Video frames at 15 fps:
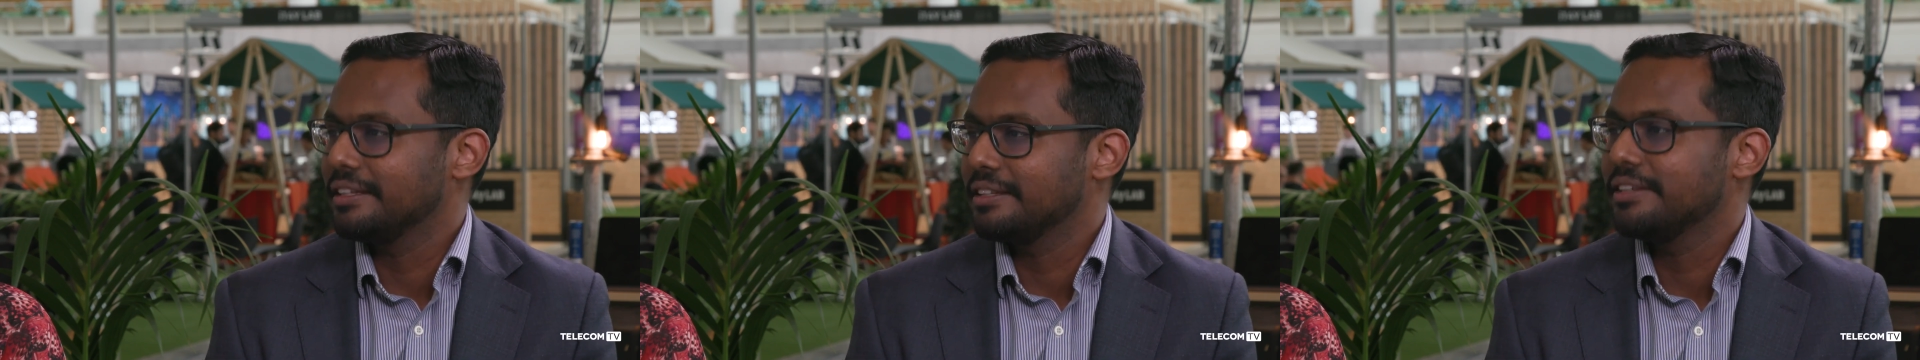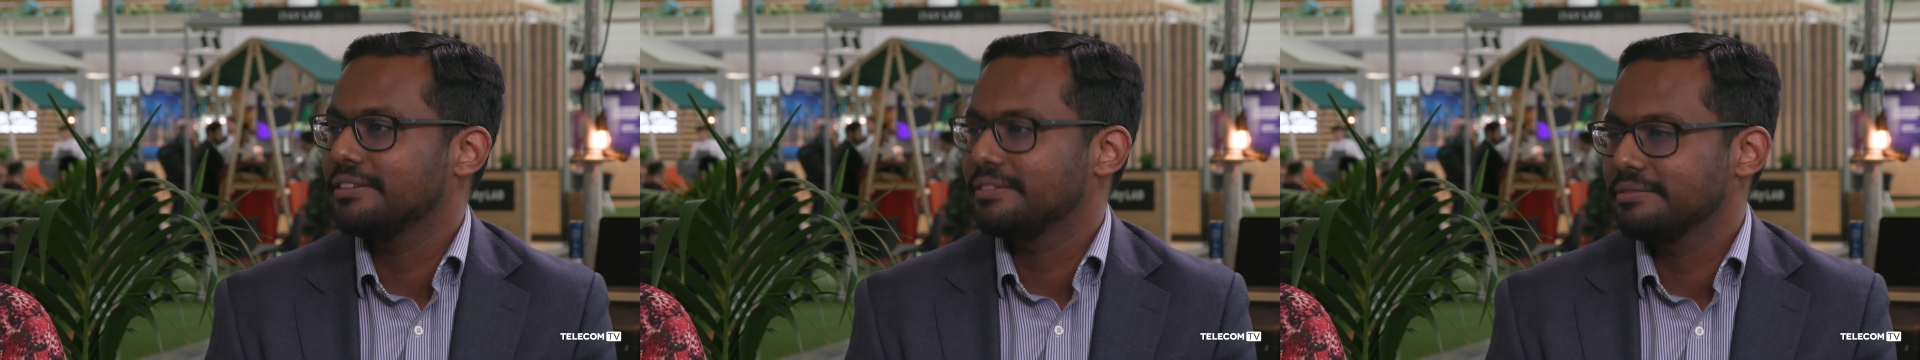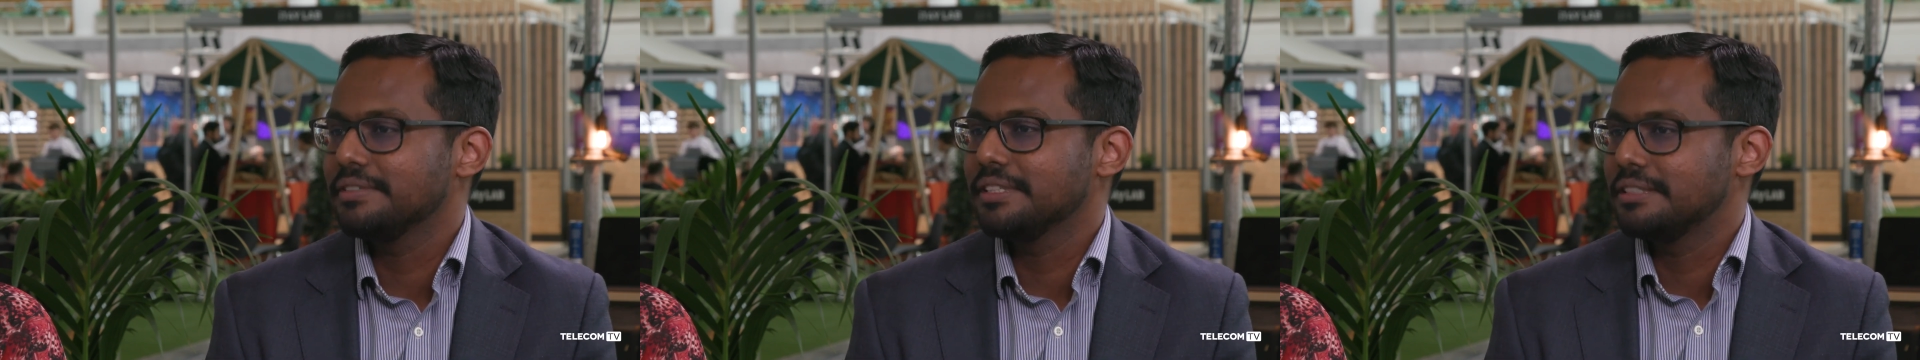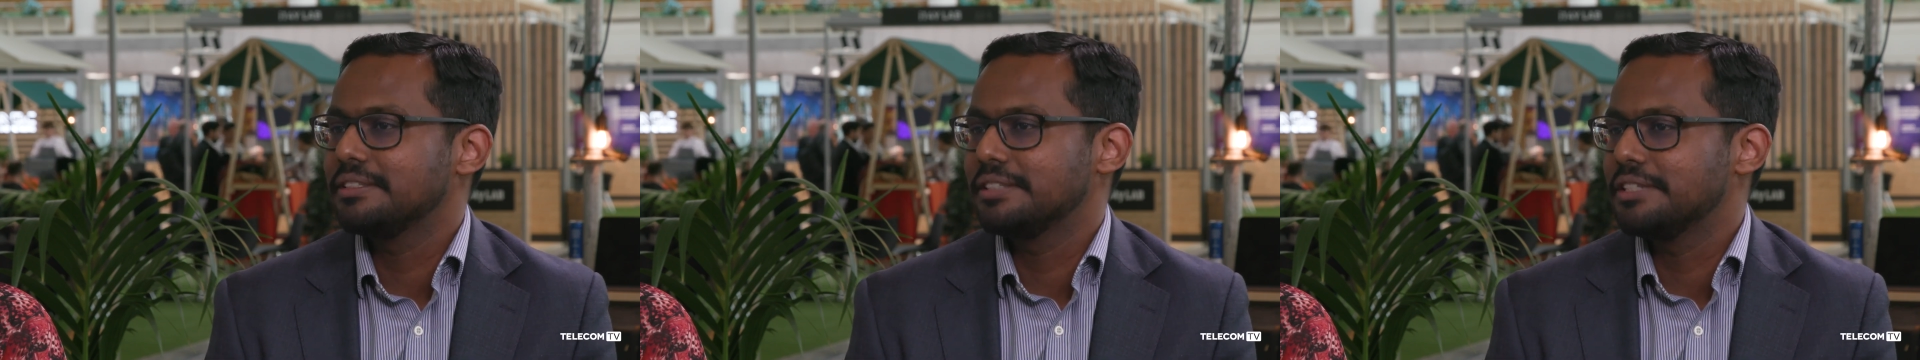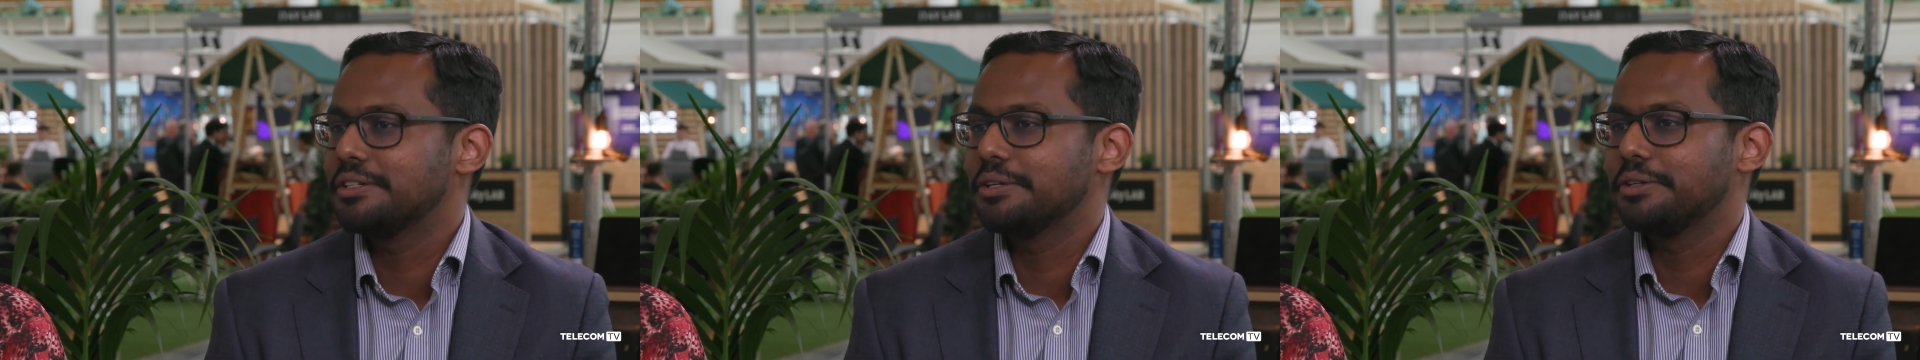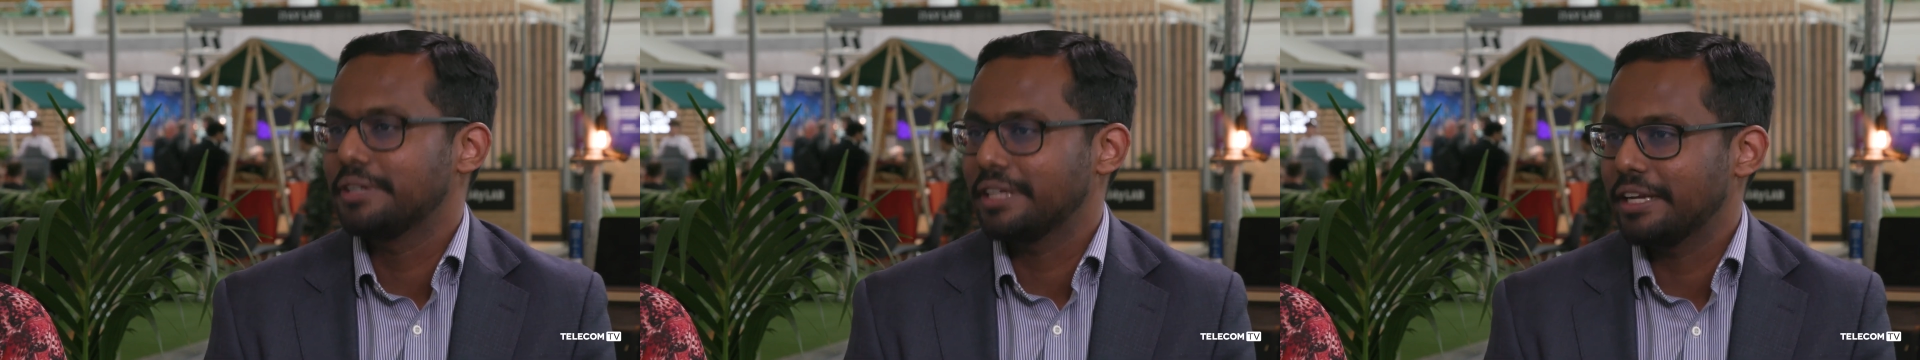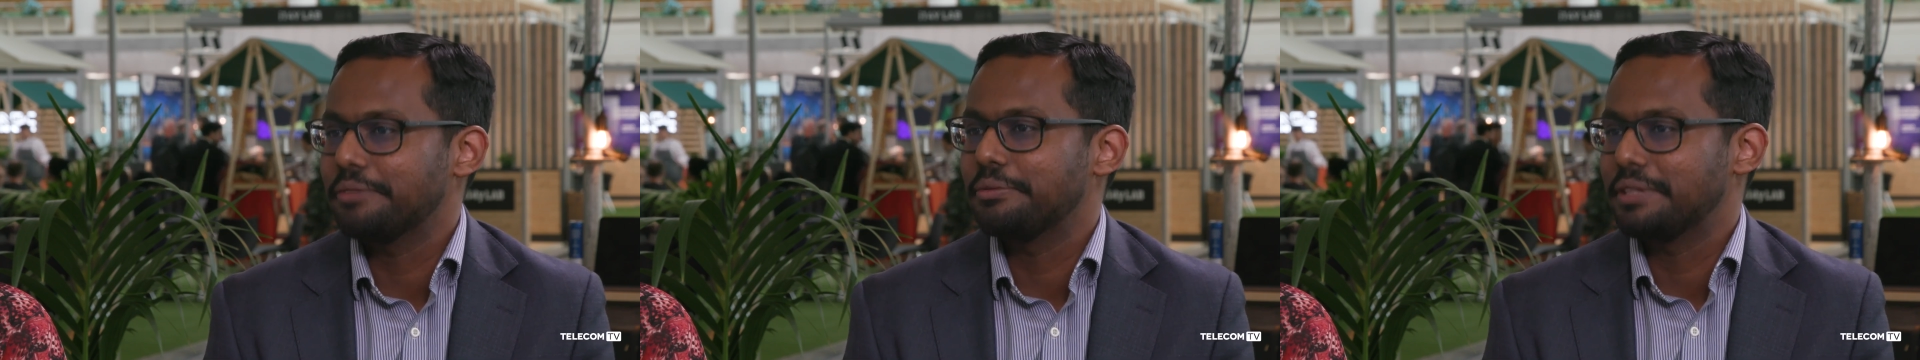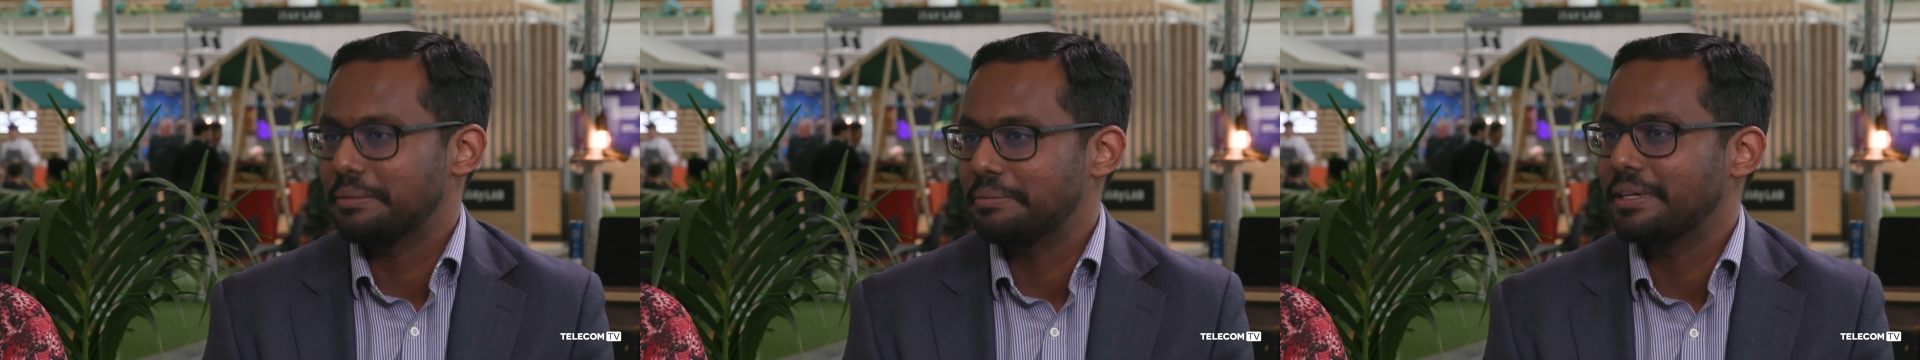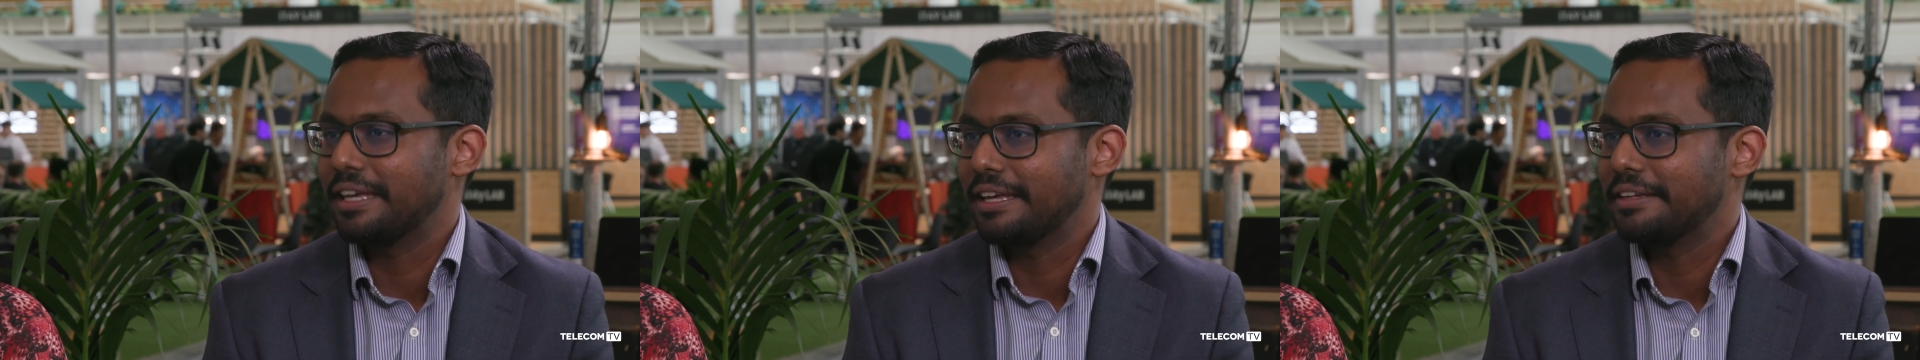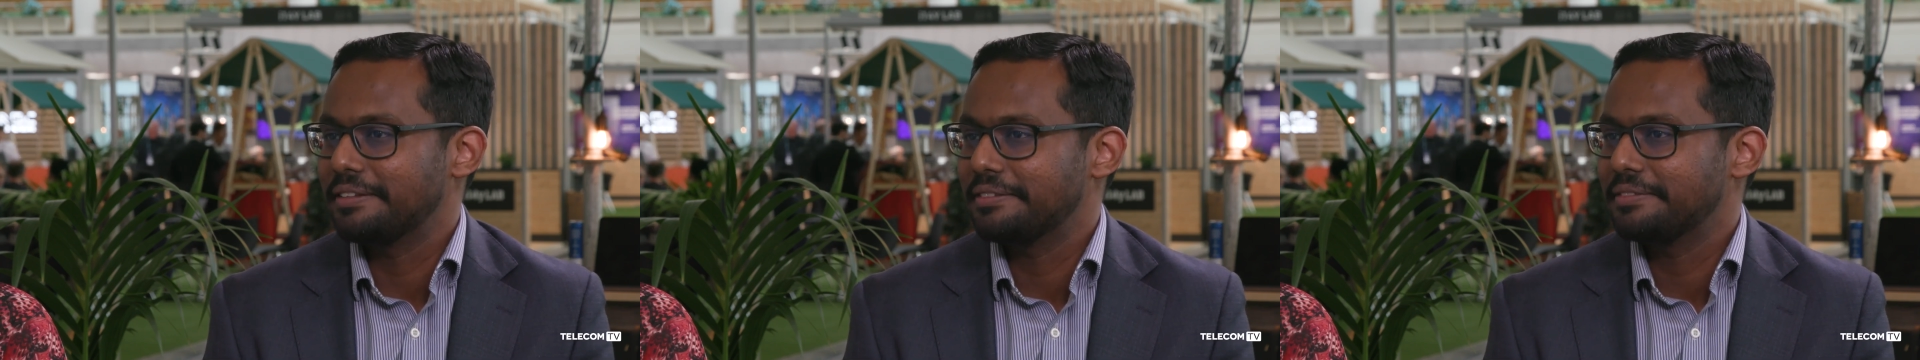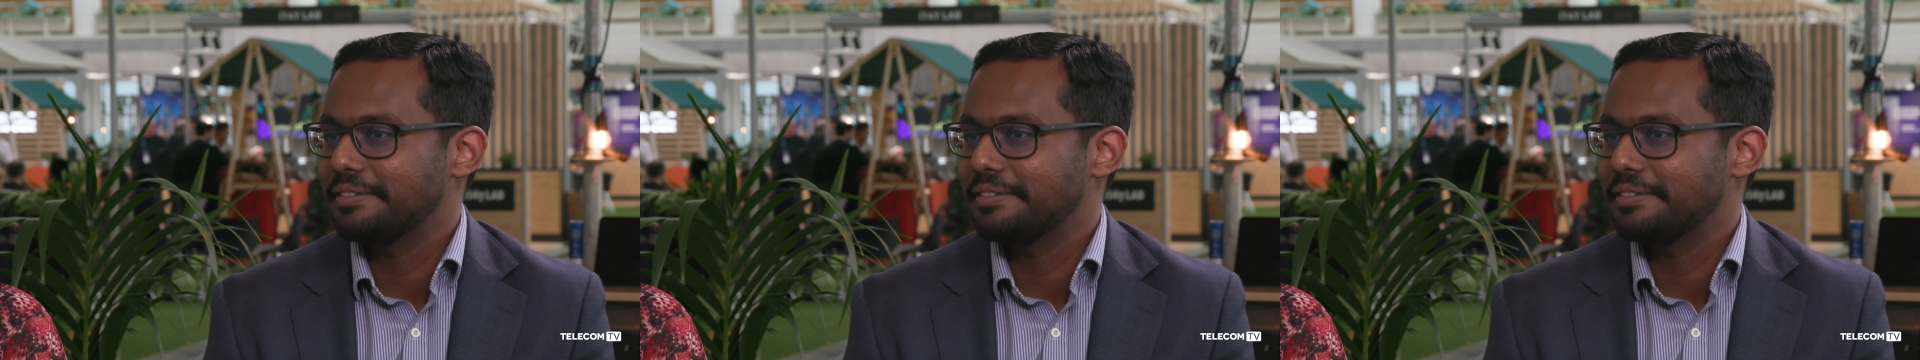I think it's, it's good to connect with them again.